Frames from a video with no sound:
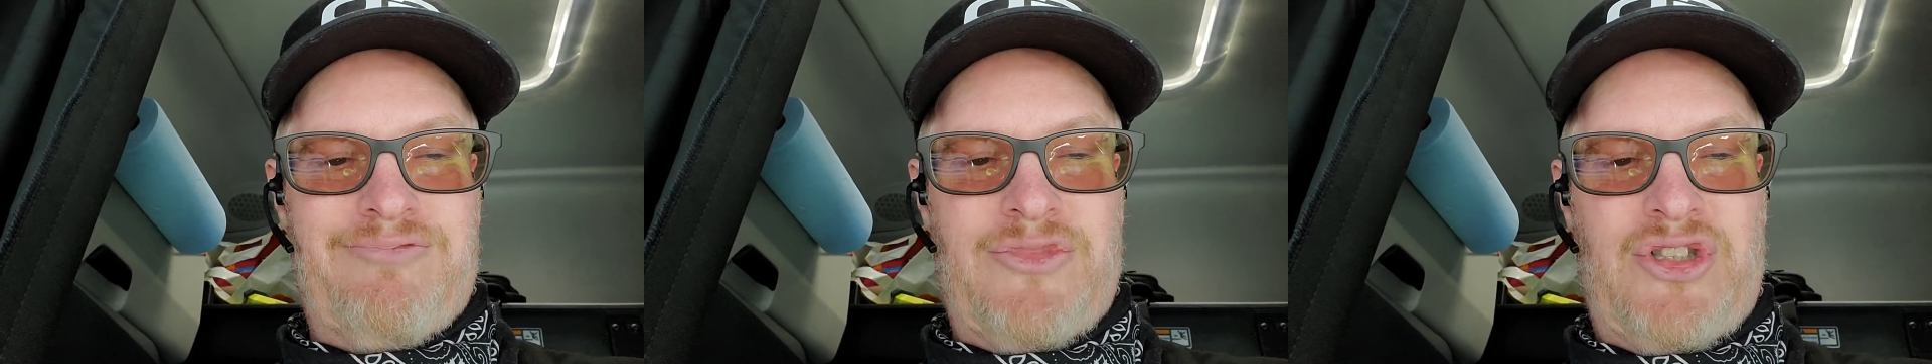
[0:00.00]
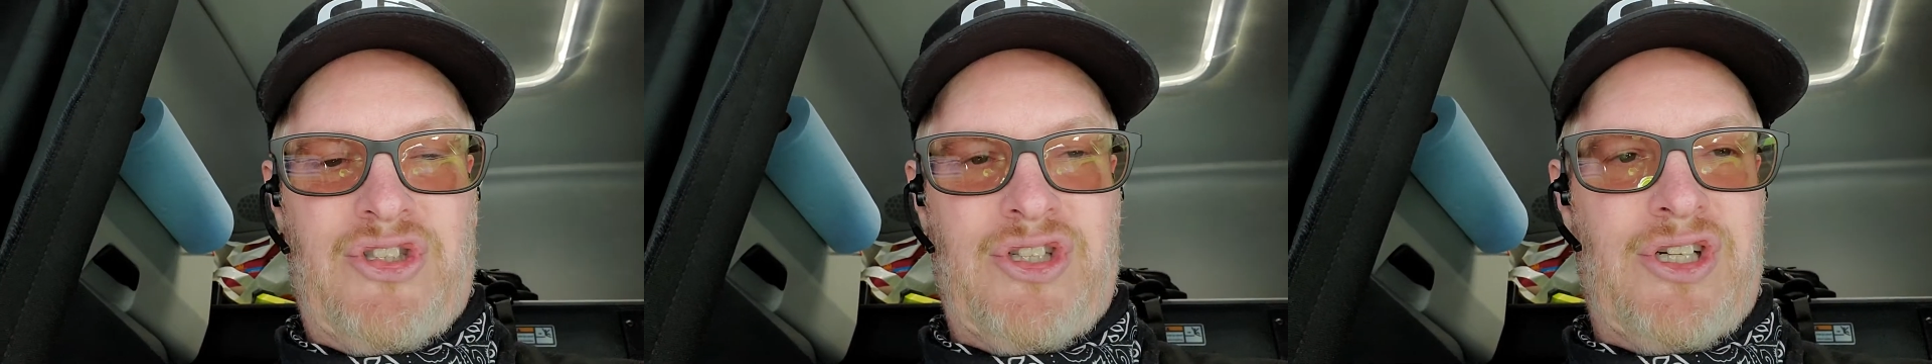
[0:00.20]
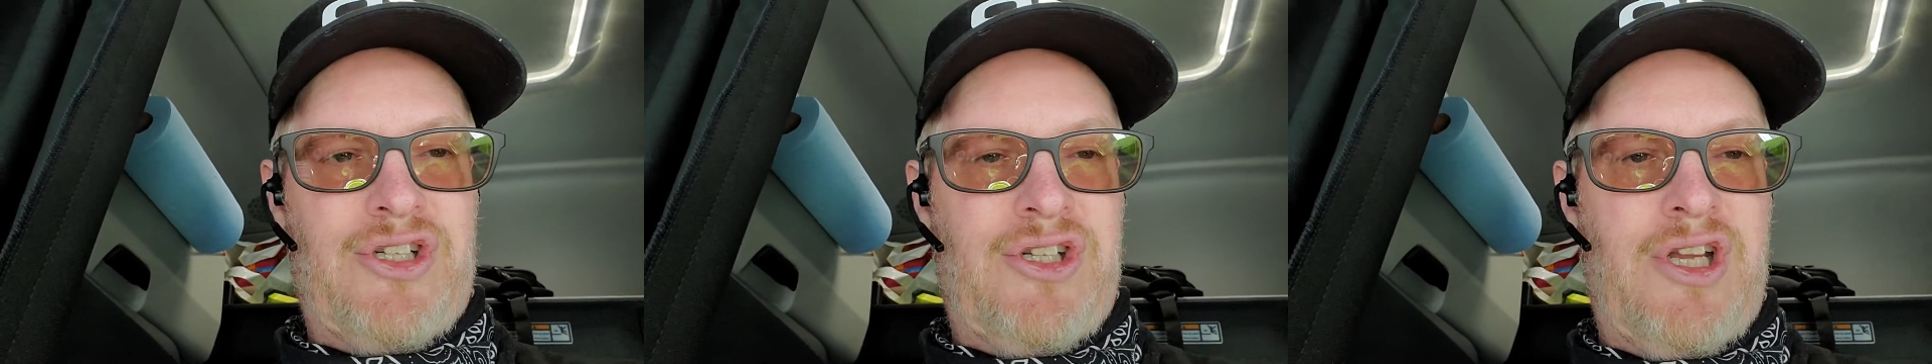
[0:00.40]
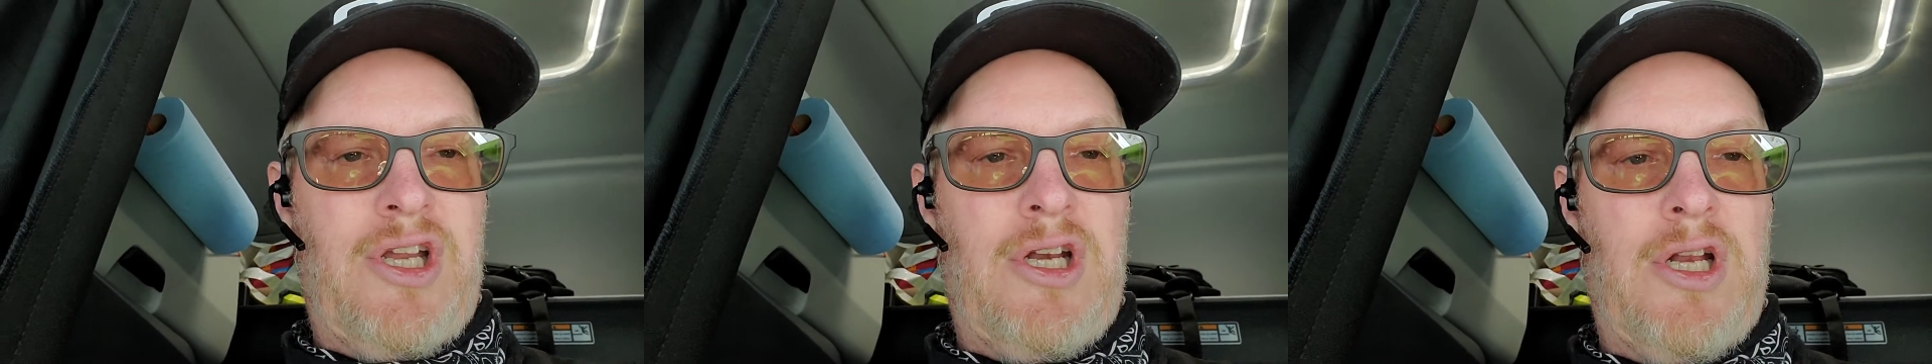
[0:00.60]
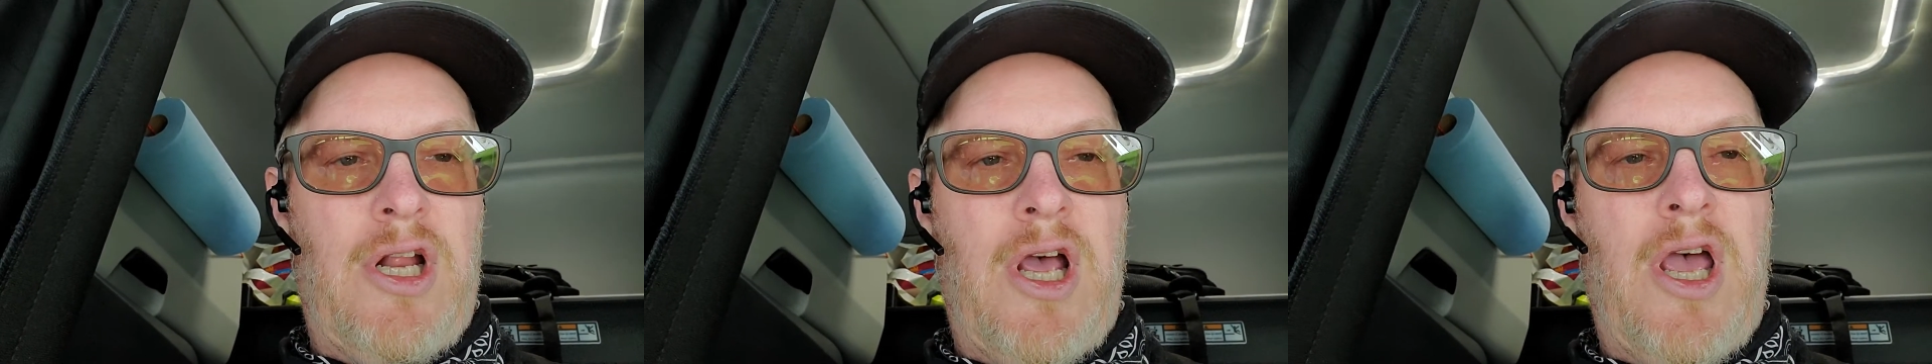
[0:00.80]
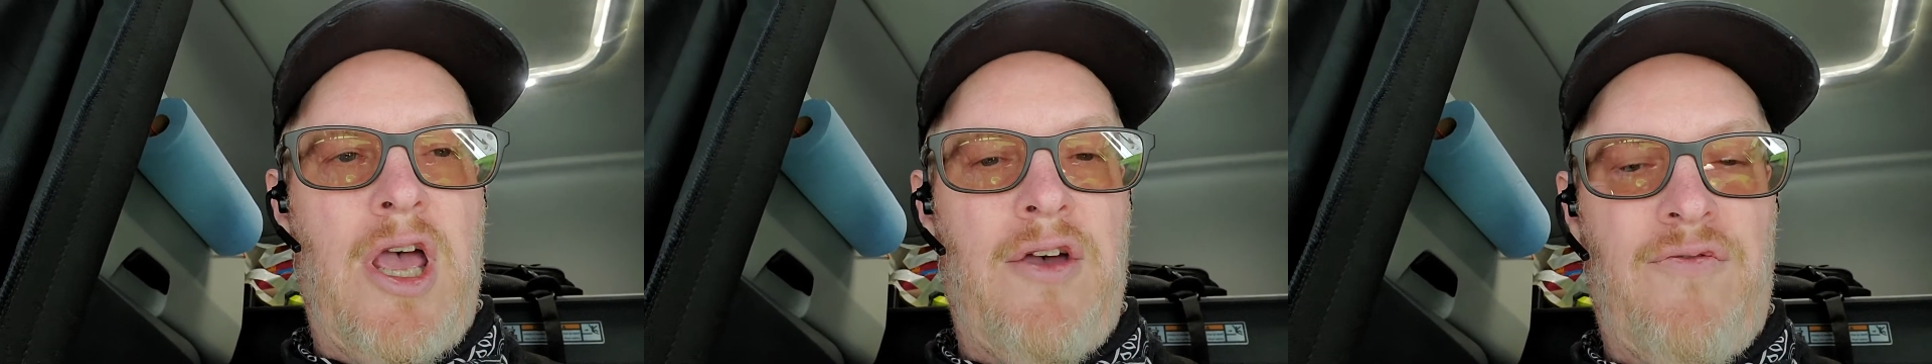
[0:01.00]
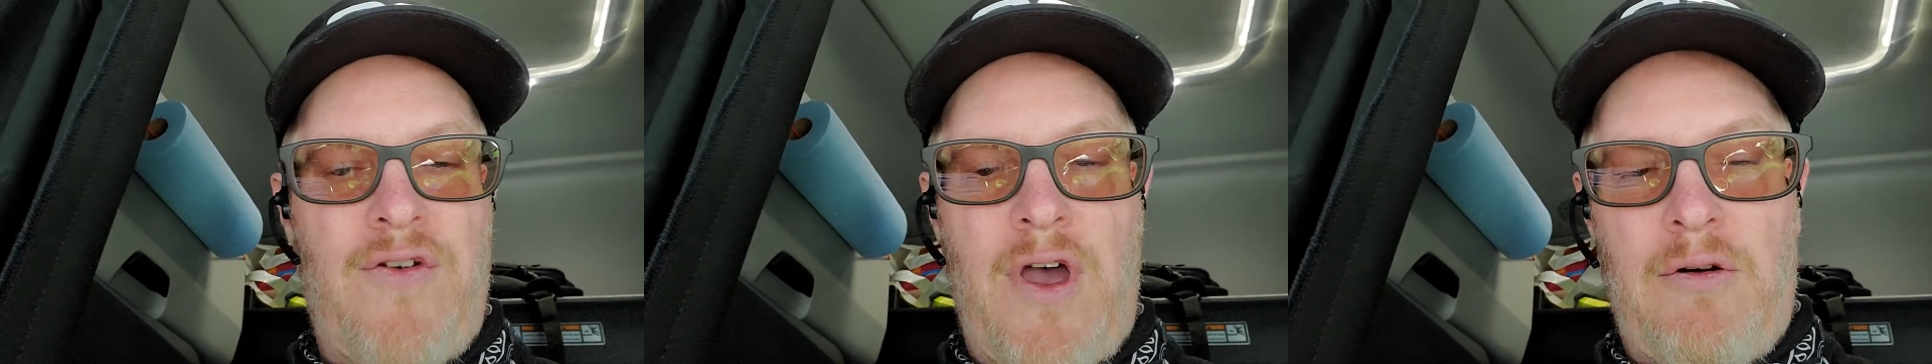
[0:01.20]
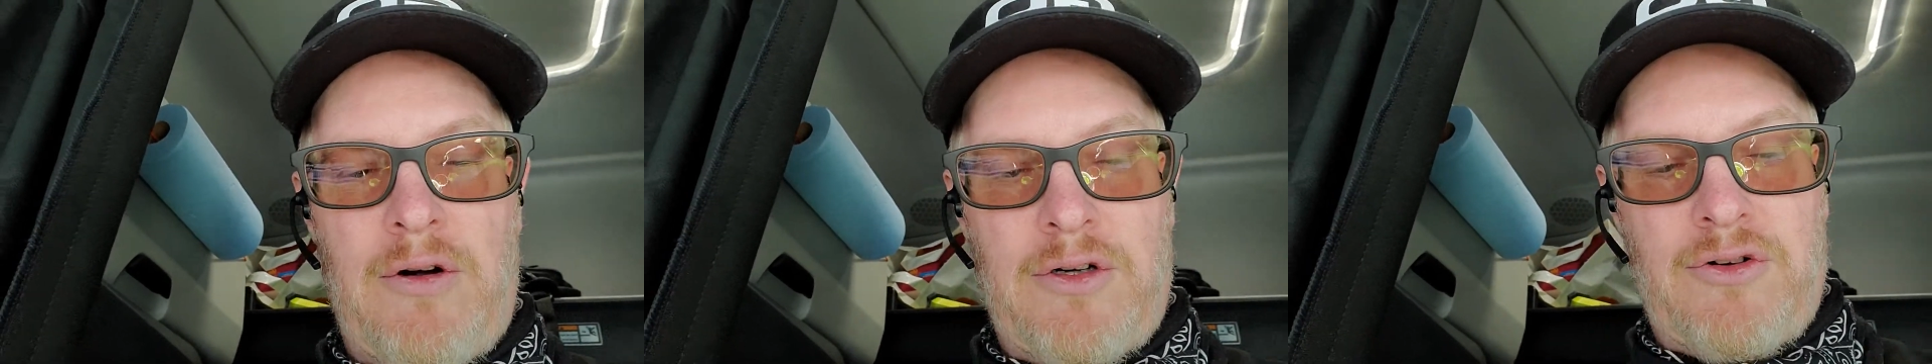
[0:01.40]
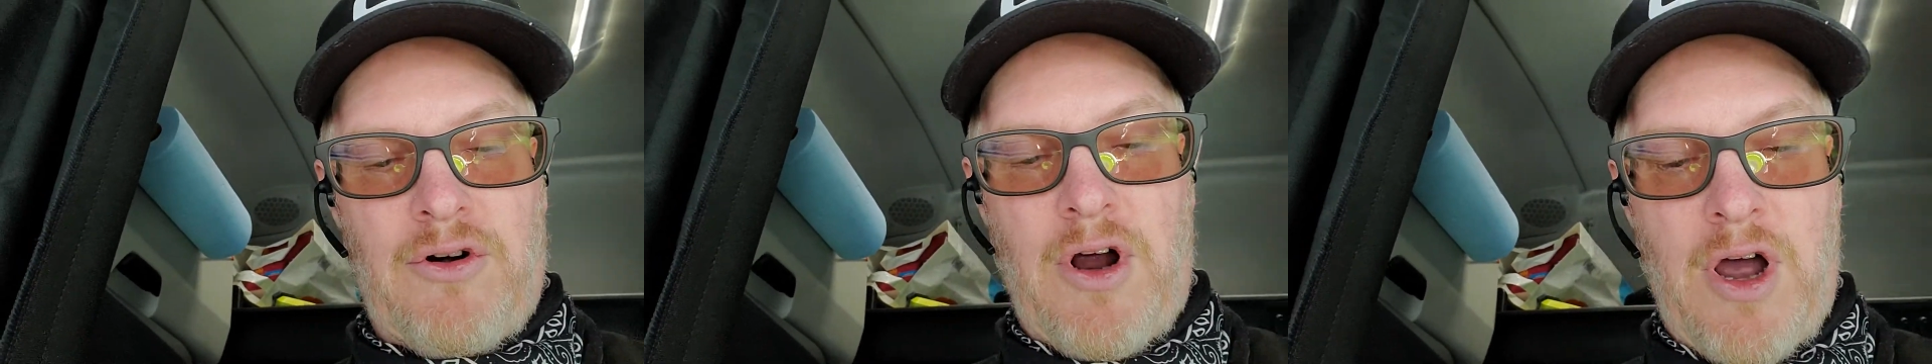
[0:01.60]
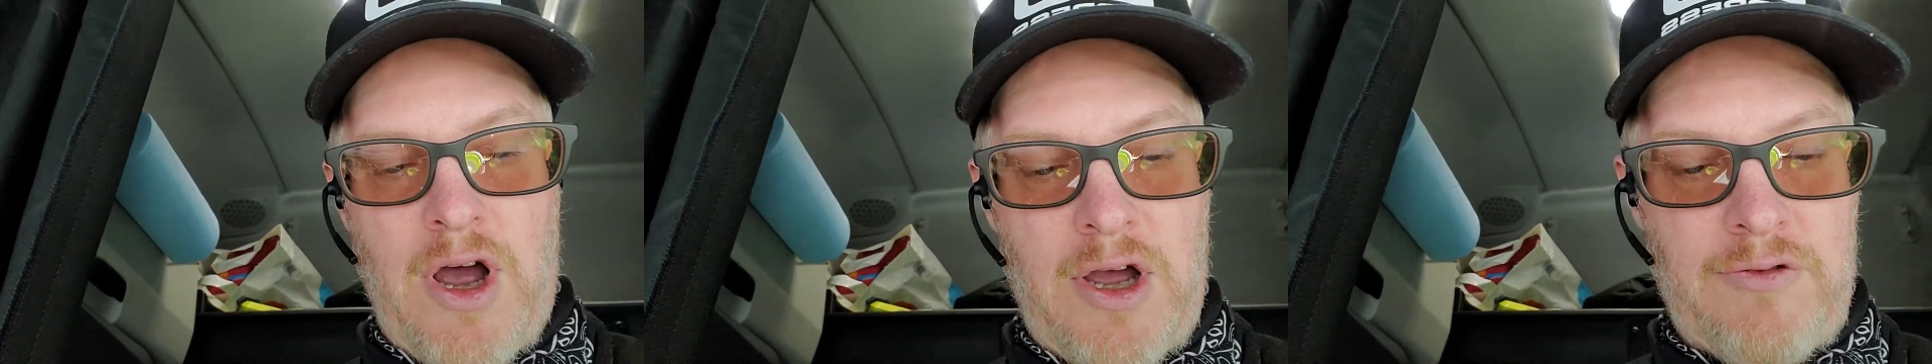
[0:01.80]
16 and a half hour
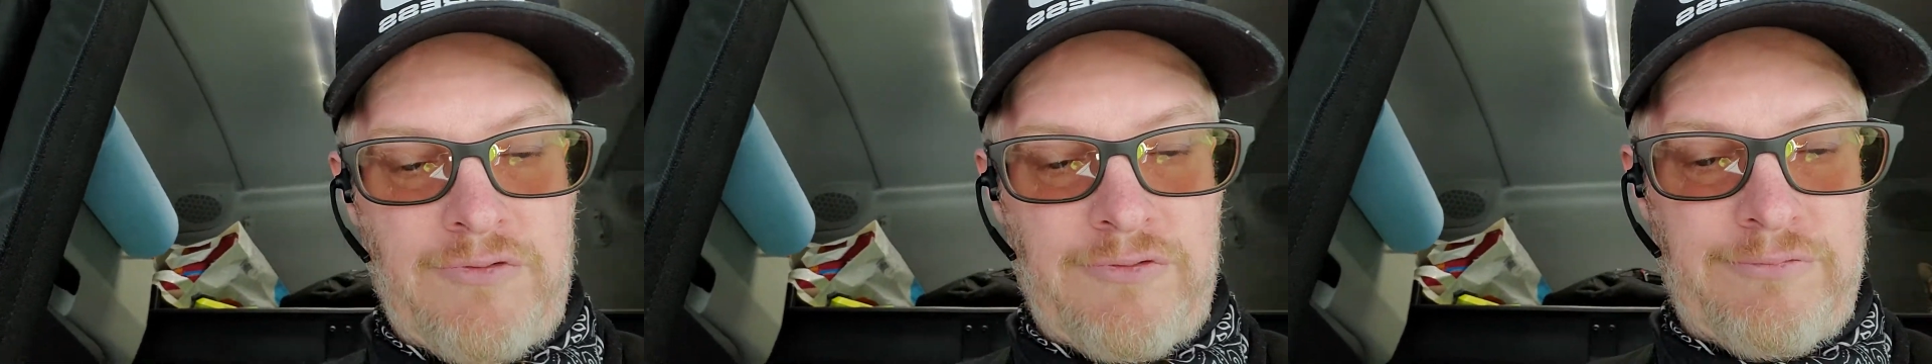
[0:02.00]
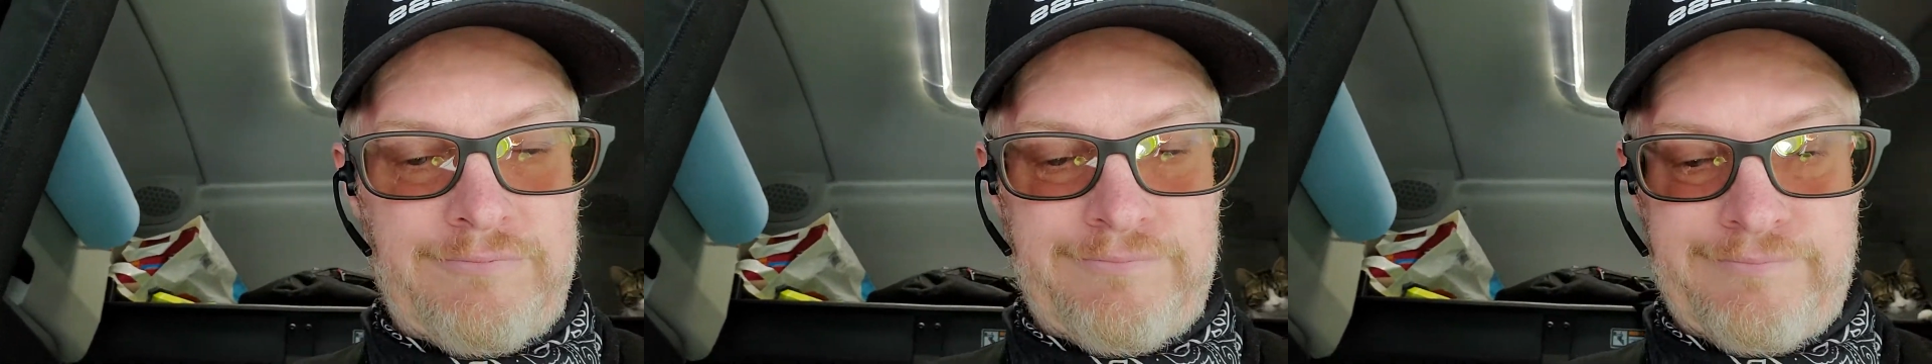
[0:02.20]
drive.